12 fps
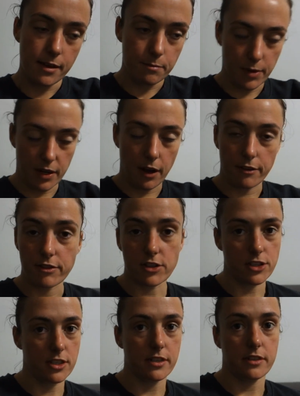But I
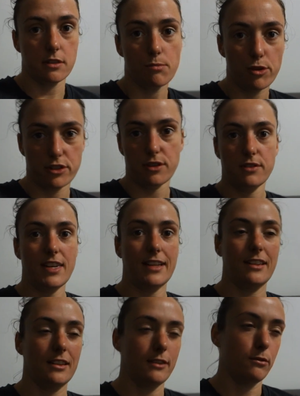finished at 6 in the morning, so it's
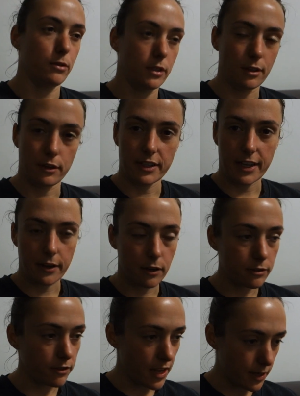technically really not a day
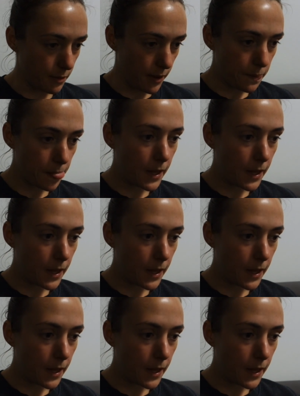off. Anyway,